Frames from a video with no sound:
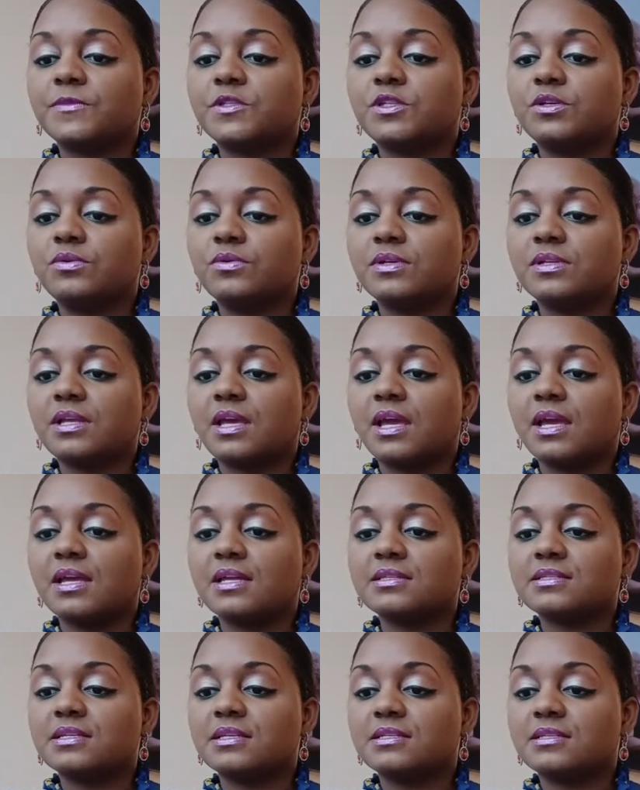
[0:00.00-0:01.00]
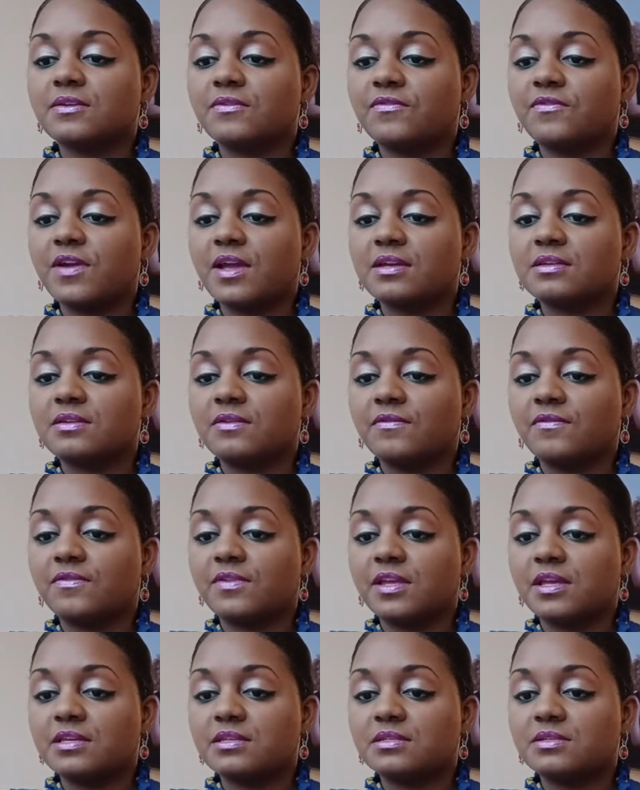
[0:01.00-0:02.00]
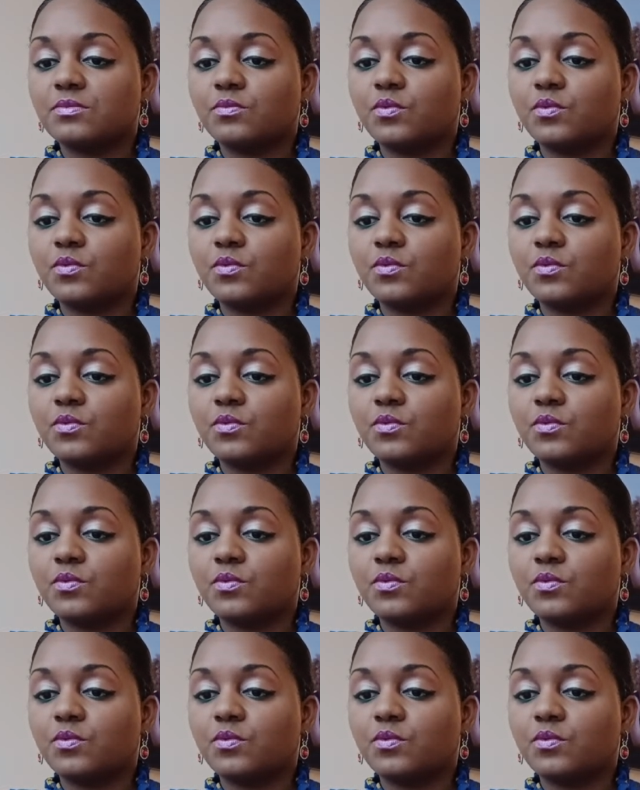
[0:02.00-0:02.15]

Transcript: to enhance its effectiveness.